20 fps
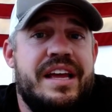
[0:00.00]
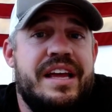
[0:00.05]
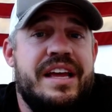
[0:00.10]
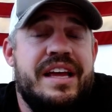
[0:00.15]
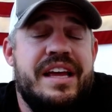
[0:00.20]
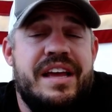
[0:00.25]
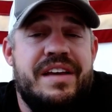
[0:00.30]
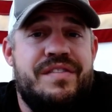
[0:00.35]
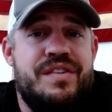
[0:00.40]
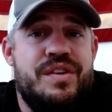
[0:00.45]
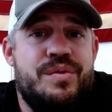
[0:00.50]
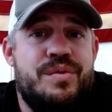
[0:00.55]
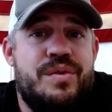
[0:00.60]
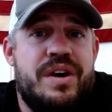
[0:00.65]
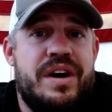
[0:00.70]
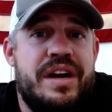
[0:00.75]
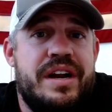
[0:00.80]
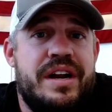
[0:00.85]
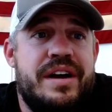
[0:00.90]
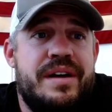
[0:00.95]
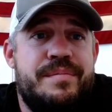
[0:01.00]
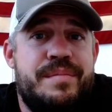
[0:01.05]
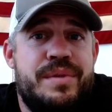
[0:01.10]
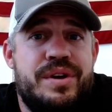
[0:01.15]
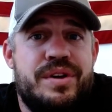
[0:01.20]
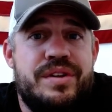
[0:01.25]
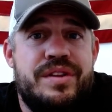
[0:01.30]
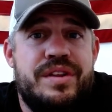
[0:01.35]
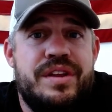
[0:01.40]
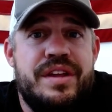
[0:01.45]
If you want to
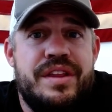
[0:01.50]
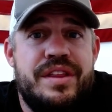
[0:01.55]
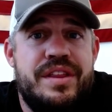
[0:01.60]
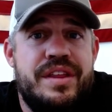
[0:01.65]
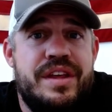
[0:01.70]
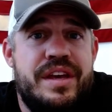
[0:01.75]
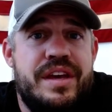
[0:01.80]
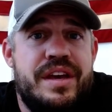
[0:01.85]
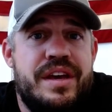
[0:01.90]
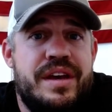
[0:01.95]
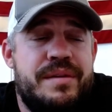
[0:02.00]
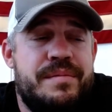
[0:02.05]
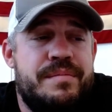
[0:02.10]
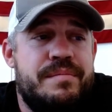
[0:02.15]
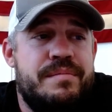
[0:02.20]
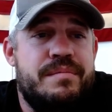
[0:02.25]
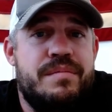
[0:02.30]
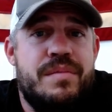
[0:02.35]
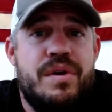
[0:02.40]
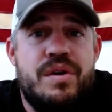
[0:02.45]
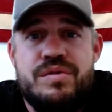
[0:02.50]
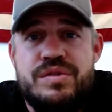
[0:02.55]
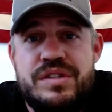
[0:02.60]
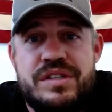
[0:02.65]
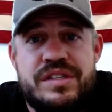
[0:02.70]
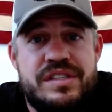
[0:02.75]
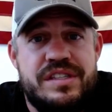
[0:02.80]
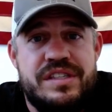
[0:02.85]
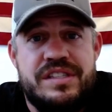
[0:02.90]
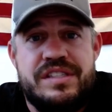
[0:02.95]
build the
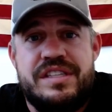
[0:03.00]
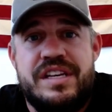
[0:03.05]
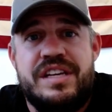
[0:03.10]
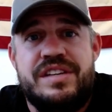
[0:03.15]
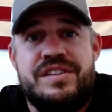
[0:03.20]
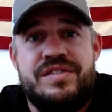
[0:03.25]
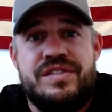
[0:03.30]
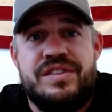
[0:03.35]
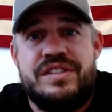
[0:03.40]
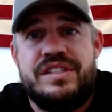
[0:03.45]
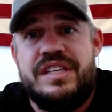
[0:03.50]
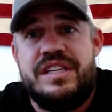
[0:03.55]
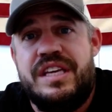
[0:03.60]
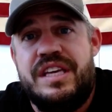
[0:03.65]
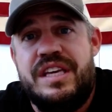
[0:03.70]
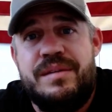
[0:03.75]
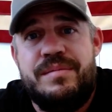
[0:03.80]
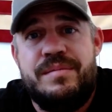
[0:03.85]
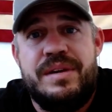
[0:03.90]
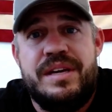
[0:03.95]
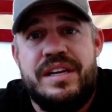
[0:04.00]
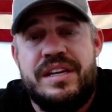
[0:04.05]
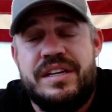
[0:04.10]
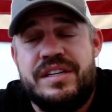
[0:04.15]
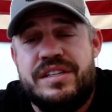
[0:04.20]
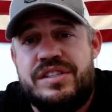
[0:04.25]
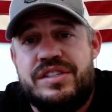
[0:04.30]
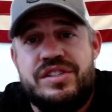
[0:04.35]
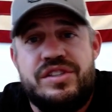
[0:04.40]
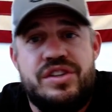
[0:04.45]
most successful team in a
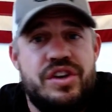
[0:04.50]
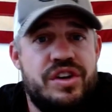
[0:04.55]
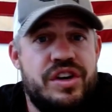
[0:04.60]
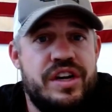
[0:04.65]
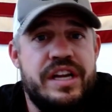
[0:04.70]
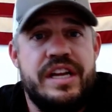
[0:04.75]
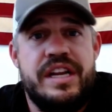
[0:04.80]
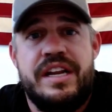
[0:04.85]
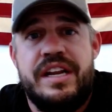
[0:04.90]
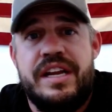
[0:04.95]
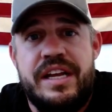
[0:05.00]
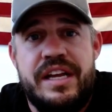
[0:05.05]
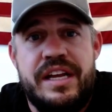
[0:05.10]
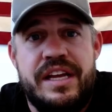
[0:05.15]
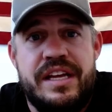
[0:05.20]
certain